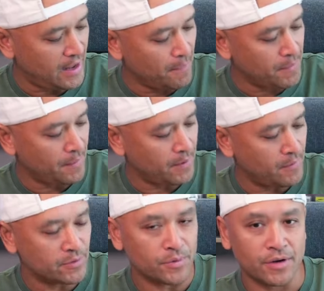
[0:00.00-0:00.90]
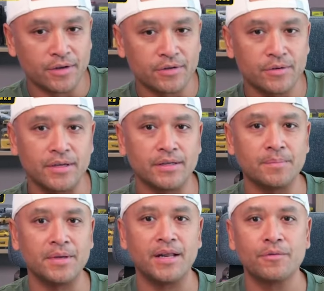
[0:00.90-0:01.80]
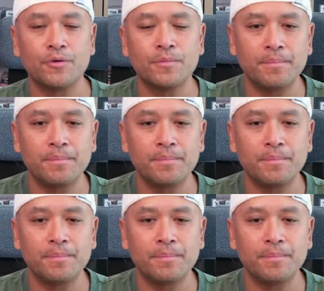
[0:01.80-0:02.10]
upcoming ones we're going to do it in the meeting room.